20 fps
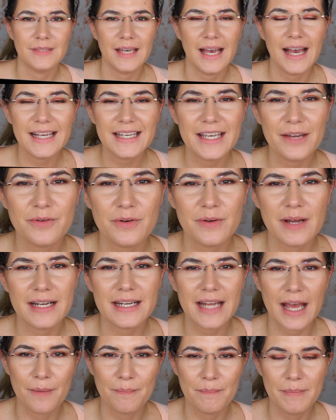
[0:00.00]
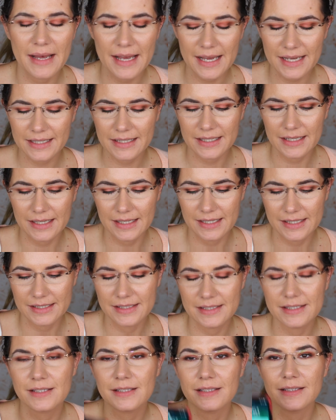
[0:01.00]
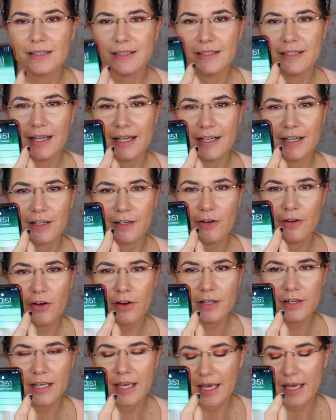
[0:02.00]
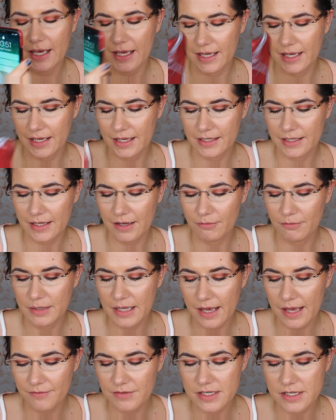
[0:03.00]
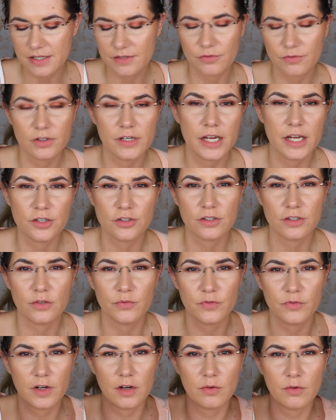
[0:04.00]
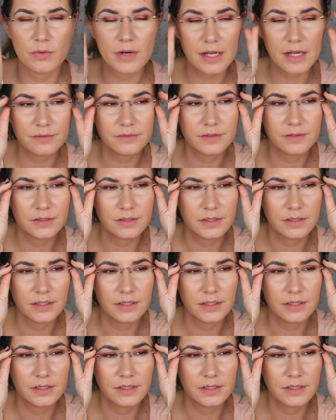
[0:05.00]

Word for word: Hi everyone, I'm back. It's 9 o'clock and I've been having this foundation for around